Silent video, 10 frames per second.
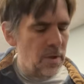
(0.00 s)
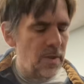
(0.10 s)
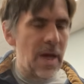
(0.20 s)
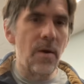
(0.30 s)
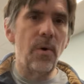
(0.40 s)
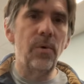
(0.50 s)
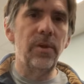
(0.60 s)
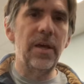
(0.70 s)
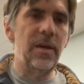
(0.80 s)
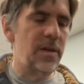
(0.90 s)
That whole
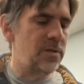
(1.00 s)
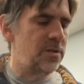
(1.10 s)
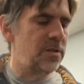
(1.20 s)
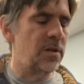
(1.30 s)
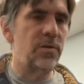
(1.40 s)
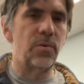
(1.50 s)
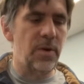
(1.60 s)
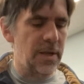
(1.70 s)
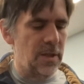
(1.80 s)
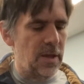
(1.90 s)
lick is just a
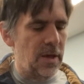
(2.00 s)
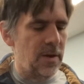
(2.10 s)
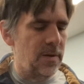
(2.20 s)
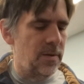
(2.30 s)
Dorian lick.